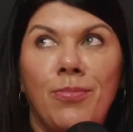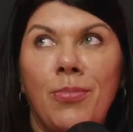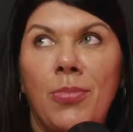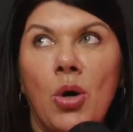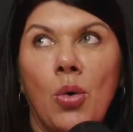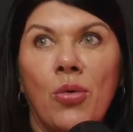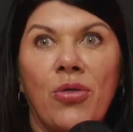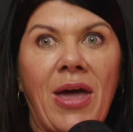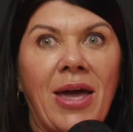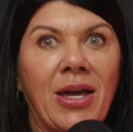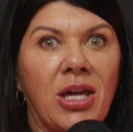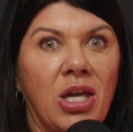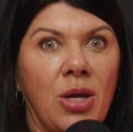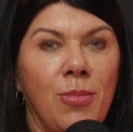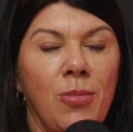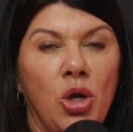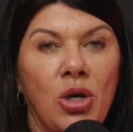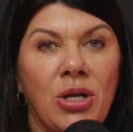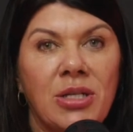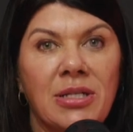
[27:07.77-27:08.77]
built that
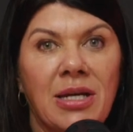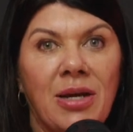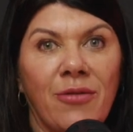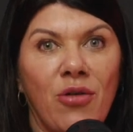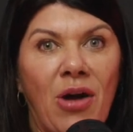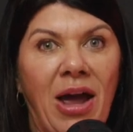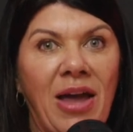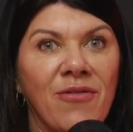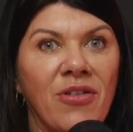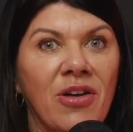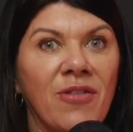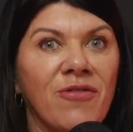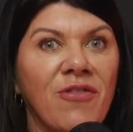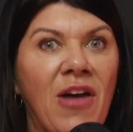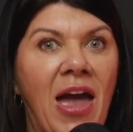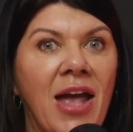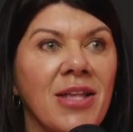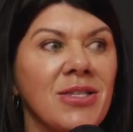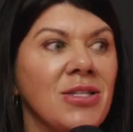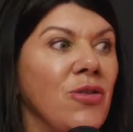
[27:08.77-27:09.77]
community of raving
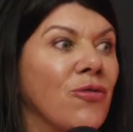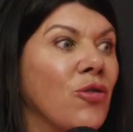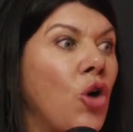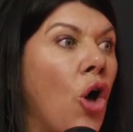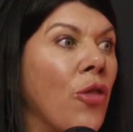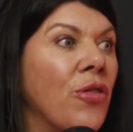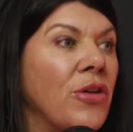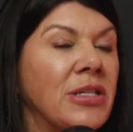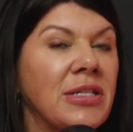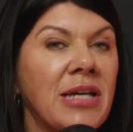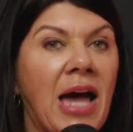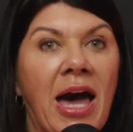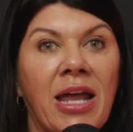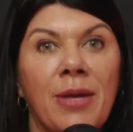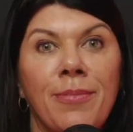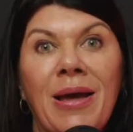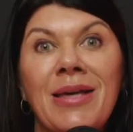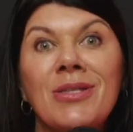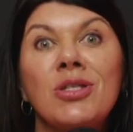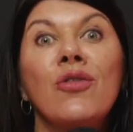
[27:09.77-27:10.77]
fans, you've got the
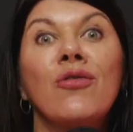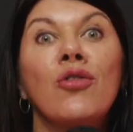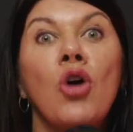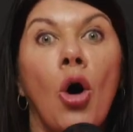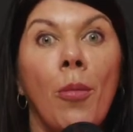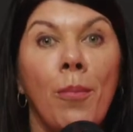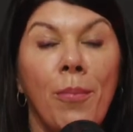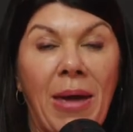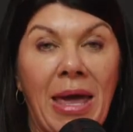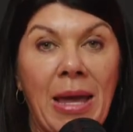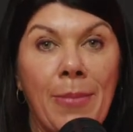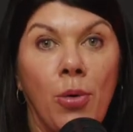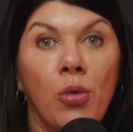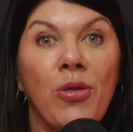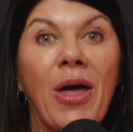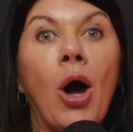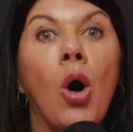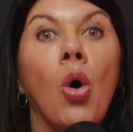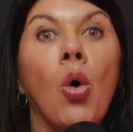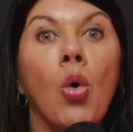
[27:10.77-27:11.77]
database, you've got people
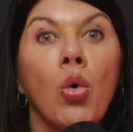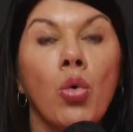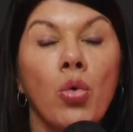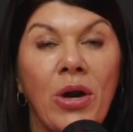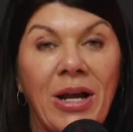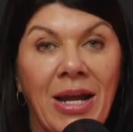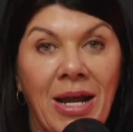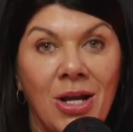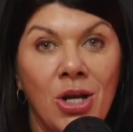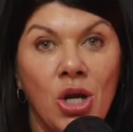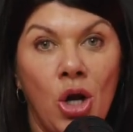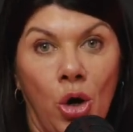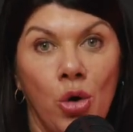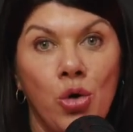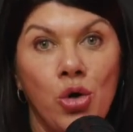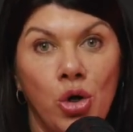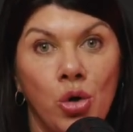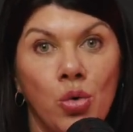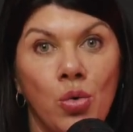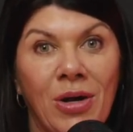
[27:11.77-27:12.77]
that already know
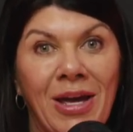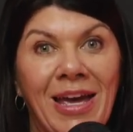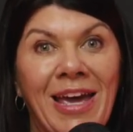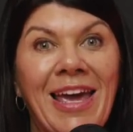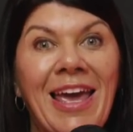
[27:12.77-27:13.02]
you,